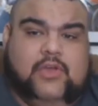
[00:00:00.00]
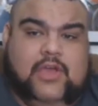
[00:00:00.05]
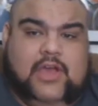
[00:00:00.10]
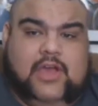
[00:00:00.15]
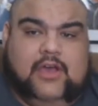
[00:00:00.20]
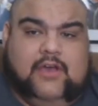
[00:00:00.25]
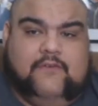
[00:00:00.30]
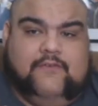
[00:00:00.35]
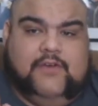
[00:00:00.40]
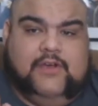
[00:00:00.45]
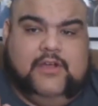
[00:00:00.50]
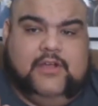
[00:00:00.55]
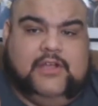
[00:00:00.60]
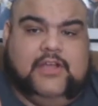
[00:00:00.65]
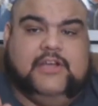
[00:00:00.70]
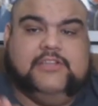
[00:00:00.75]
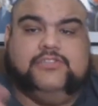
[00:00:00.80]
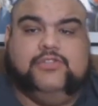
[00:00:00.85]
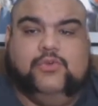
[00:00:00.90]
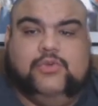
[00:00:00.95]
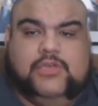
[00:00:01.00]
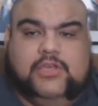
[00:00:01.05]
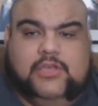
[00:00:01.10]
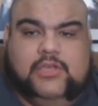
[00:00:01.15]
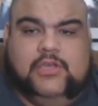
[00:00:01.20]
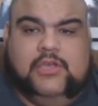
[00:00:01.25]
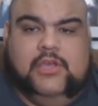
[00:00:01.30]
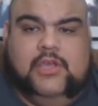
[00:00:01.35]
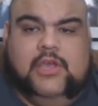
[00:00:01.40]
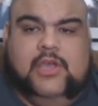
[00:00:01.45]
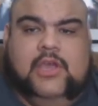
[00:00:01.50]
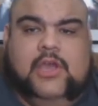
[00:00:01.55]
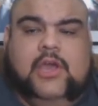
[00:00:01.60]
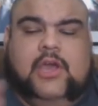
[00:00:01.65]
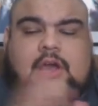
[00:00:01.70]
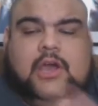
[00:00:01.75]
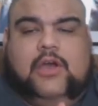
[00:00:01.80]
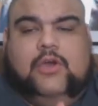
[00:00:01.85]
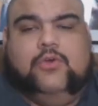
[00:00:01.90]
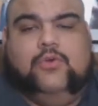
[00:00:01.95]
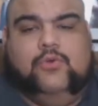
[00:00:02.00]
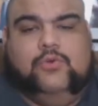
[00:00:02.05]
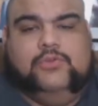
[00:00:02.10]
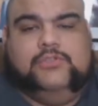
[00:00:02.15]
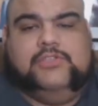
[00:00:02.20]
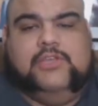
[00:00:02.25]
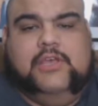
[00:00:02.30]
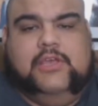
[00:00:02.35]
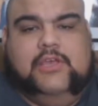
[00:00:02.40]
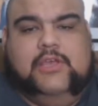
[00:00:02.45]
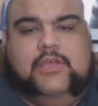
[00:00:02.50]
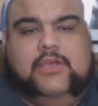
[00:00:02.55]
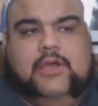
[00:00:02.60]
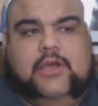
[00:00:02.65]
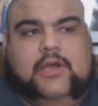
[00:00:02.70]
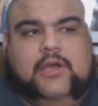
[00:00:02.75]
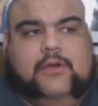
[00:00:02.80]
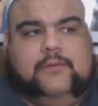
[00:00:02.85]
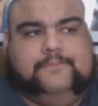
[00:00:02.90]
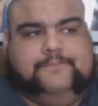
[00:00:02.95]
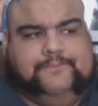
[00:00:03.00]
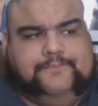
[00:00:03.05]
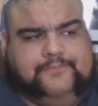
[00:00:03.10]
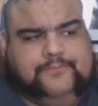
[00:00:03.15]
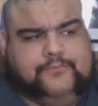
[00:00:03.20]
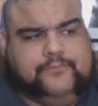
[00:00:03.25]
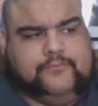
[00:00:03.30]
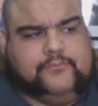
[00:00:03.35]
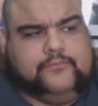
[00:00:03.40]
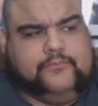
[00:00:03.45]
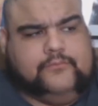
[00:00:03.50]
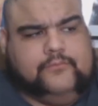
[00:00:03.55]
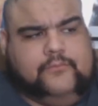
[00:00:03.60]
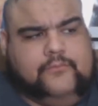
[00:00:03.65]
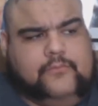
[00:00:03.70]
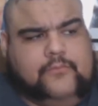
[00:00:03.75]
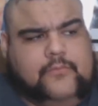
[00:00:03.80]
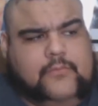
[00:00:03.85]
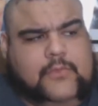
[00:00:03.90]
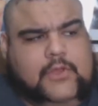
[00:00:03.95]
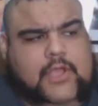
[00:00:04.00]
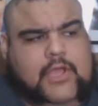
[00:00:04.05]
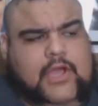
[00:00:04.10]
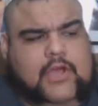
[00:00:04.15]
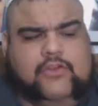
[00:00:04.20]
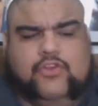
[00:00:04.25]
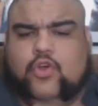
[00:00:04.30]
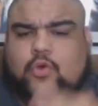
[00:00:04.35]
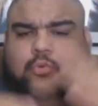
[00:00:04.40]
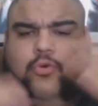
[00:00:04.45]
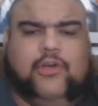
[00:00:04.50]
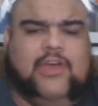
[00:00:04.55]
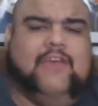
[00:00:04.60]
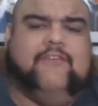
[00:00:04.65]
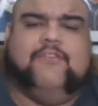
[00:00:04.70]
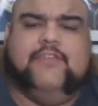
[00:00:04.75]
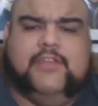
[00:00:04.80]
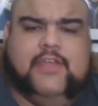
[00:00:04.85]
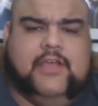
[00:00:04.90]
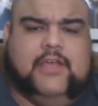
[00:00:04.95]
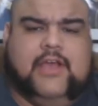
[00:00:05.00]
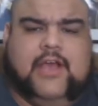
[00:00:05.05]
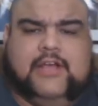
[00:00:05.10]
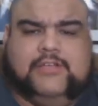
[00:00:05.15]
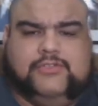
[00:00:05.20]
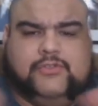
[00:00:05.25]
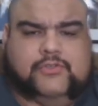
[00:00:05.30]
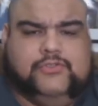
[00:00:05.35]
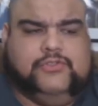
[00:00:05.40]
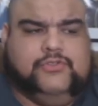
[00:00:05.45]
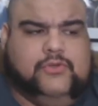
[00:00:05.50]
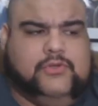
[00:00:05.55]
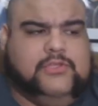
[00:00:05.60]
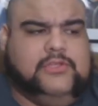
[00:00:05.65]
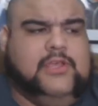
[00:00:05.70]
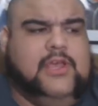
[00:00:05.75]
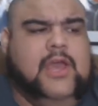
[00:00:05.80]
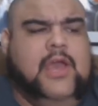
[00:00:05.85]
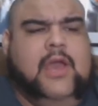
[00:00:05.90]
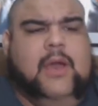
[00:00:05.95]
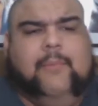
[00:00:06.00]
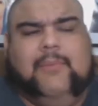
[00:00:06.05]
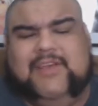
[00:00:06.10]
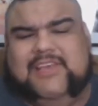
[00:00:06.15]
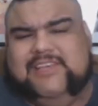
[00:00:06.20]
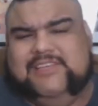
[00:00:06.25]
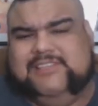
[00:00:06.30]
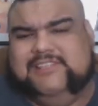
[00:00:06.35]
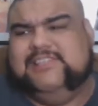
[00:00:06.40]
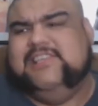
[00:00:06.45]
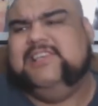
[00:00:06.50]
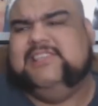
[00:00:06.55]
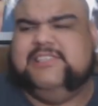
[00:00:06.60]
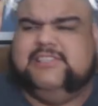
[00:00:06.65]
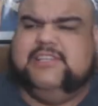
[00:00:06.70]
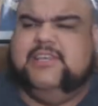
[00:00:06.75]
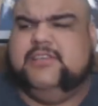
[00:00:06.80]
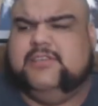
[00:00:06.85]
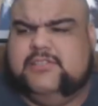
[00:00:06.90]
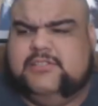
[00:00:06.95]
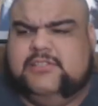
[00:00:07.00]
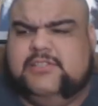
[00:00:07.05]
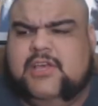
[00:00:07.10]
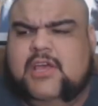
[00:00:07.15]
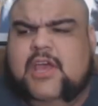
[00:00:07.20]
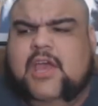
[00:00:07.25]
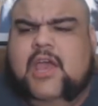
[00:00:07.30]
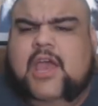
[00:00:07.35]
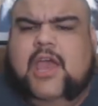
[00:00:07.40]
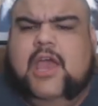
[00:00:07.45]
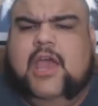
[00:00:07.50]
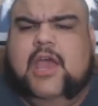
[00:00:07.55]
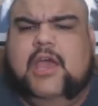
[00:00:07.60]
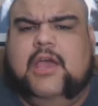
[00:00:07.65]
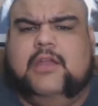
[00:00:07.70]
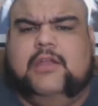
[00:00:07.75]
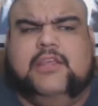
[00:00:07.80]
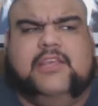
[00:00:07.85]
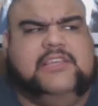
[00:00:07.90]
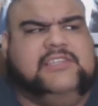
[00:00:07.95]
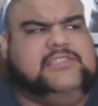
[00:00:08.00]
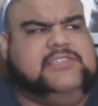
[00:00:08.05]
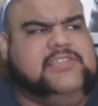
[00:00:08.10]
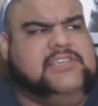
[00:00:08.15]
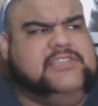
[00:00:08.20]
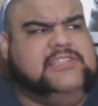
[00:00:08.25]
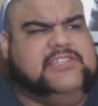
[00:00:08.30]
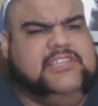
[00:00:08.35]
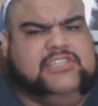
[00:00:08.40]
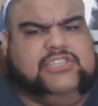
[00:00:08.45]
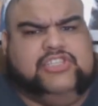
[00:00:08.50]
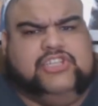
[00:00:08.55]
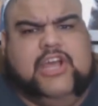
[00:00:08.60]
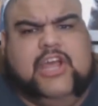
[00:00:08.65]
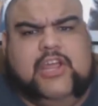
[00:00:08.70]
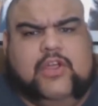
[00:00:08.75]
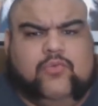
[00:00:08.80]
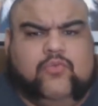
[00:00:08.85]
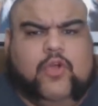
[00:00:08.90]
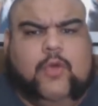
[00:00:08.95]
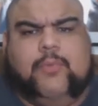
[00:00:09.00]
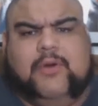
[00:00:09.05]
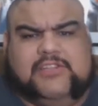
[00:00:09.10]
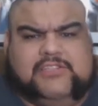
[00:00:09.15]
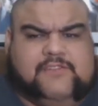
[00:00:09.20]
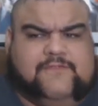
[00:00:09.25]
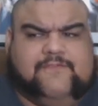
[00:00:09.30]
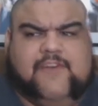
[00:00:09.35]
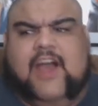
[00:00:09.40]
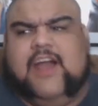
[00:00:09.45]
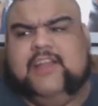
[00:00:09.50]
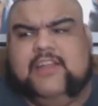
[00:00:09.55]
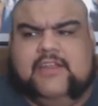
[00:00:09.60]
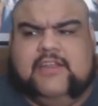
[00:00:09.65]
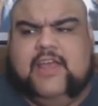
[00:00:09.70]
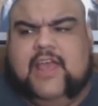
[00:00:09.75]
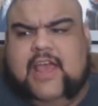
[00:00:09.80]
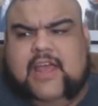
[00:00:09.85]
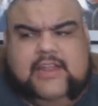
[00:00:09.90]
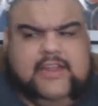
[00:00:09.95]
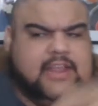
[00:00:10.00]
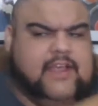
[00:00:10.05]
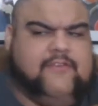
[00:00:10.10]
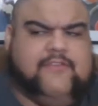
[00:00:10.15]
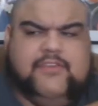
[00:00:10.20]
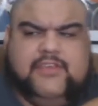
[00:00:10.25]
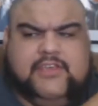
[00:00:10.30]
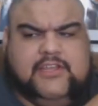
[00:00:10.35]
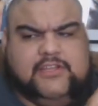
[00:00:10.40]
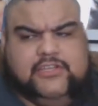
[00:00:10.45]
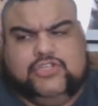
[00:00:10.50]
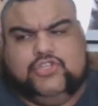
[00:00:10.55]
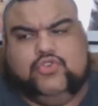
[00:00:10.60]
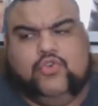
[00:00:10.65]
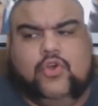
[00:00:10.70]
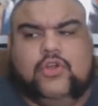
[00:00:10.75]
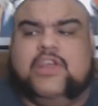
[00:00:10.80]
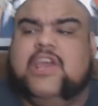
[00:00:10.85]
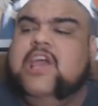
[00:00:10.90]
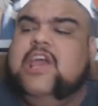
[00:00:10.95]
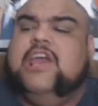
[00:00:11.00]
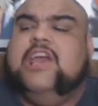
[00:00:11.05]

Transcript: you have Kazuki, who's a normal everyday high school student, but he sees things. And he sees these giant robots fighting and everything getting destroyed.